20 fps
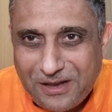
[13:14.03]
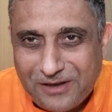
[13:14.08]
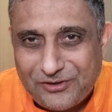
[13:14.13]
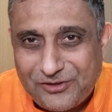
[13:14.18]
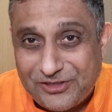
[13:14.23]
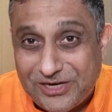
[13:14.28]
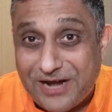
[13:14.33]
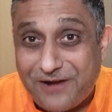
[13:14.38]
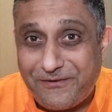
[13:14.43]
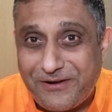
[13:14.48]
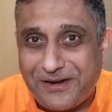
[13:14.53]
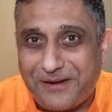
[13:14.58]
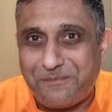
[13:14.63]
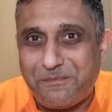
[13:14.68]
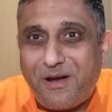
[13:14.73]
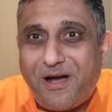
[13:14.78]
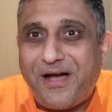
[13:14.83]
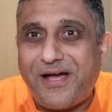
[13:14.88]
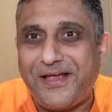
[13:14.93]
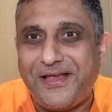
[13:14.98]
sharing
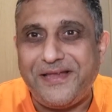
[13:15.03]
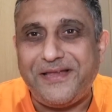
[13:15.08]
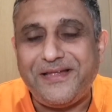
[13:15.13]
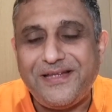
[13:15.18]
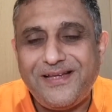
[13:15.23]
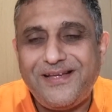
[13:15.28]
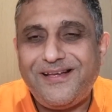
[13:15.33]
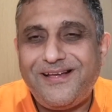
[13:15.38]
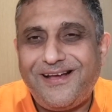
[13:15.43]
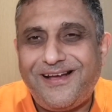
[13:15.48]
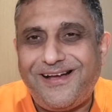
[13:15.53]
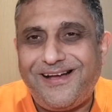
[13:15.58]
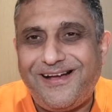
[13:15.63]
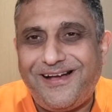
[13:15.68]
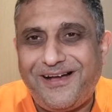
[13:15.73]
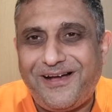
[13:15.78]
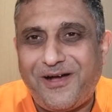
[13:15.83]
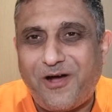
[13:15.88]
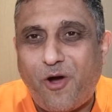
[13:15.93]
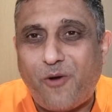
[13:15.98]
my
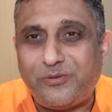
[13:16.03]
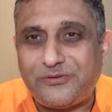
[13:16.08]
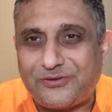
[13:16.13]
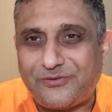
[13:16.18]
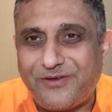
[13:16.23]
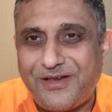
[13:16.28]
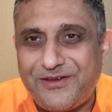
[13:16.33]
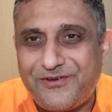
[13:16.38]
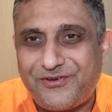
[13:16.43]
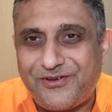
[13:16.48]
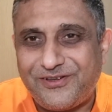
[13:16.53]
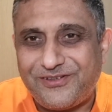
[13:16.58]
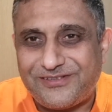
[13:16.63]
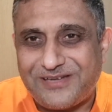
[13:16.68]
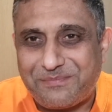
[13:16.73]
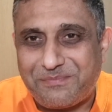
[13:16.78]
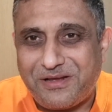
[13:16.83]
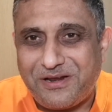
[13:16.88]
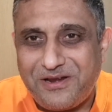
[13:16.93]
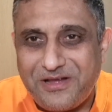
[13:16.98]
observations
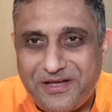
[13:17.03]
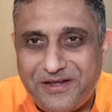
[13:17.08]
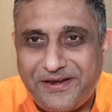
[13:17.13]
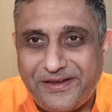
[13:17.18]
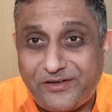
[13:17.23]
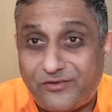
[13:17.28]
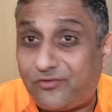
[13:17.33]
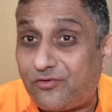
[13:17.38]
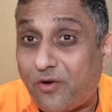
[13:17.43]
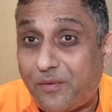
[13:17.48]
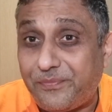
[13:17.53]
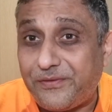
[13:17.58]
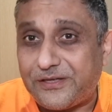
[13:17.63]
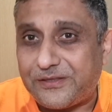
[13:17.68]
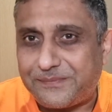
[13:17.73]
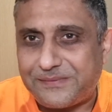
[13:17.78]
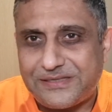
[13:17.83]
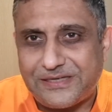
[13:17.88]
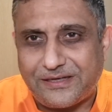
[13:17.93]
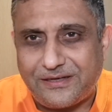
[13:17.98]
and my learnings from
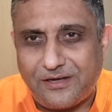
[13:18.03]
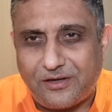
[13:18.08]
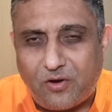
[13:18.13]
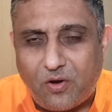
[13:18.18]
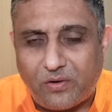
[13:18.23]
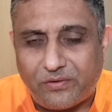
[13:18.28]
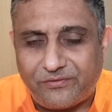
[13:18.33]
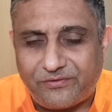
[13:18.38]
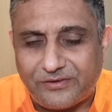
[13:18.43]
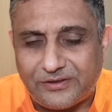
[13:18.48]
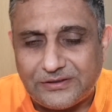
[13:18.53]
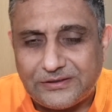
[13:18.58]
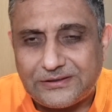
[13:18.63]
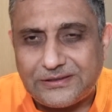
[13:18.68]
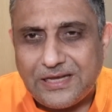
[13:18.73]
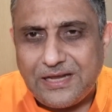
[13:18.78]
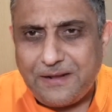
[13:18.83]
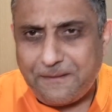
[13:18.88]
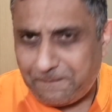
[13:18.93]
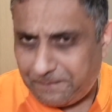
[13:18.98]
this particular conference.